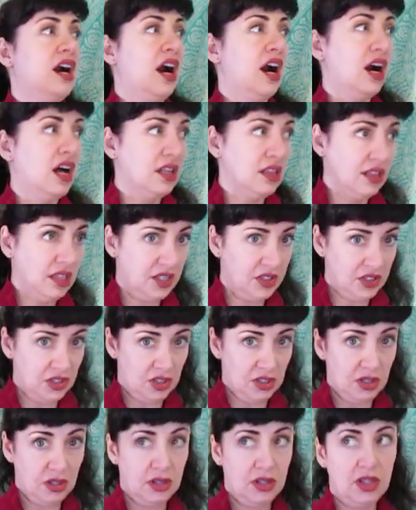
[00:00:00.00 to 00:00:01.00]
a
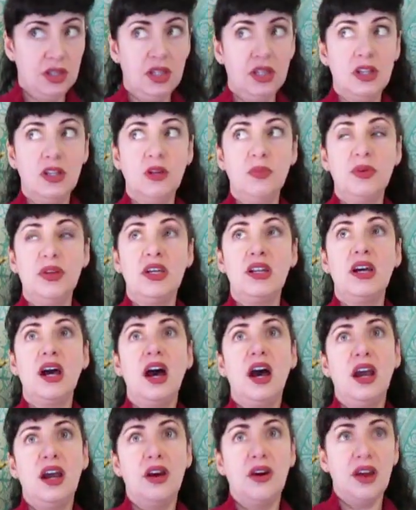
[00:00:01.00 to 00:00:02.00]
little bit
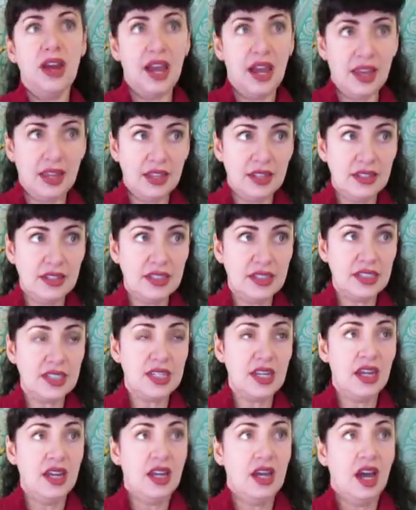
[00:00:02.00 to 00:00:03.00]
higher end,
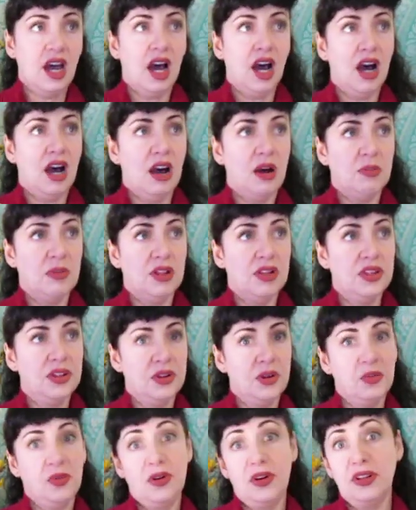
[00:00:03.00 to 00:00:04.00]
a
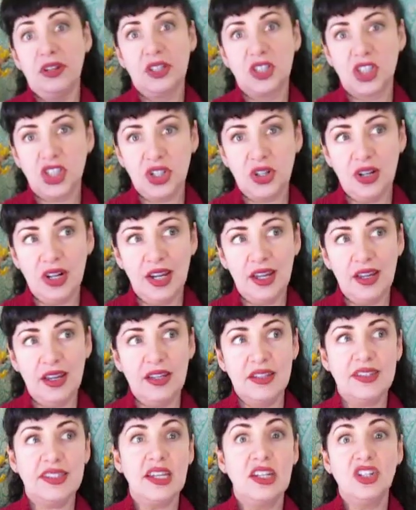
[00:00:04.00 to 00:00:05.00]
little more
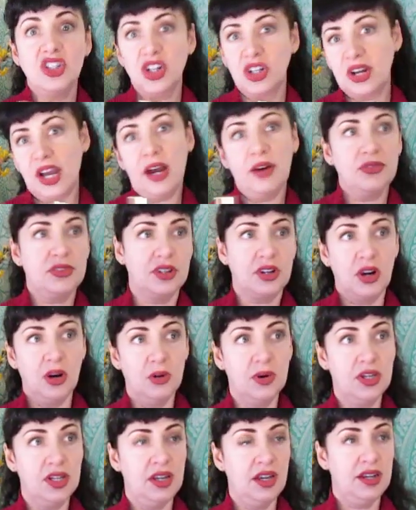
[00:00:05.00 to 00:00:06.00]
luxurious, and took out the
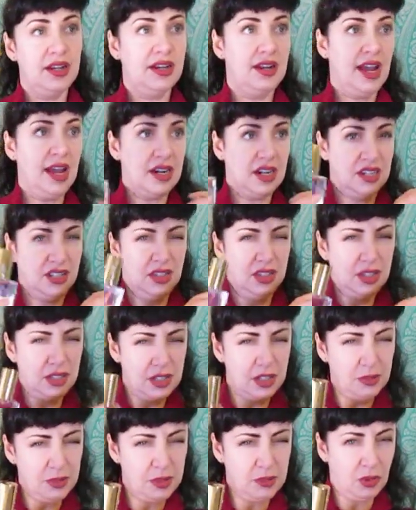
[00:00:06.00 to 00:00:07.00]
coconut and added a
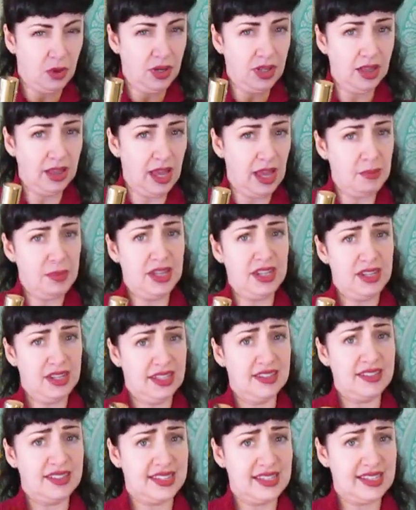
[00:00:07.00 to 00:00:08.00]
little bit more lemon
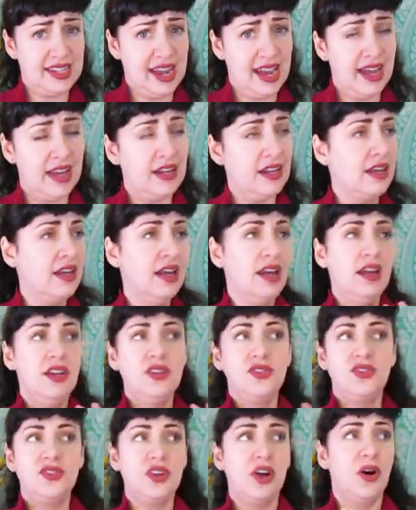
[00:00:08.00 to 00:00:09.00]
instead.
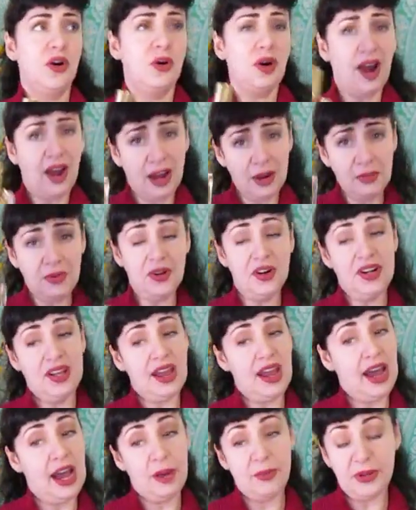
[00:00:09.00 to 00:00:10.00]
So I'm pretty
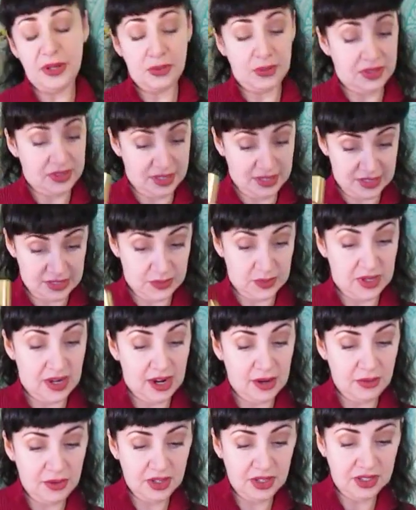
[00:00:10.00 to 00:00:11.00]
happy with this one.
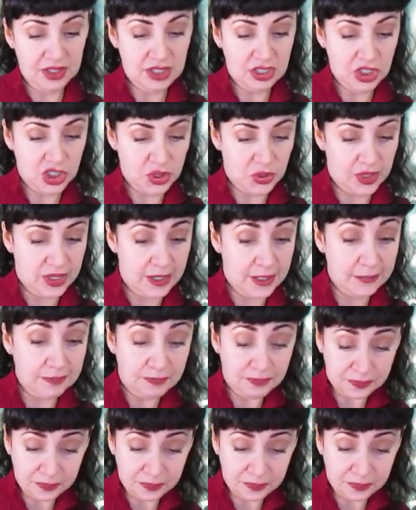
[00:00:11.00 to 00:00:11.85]
I really enjoy it.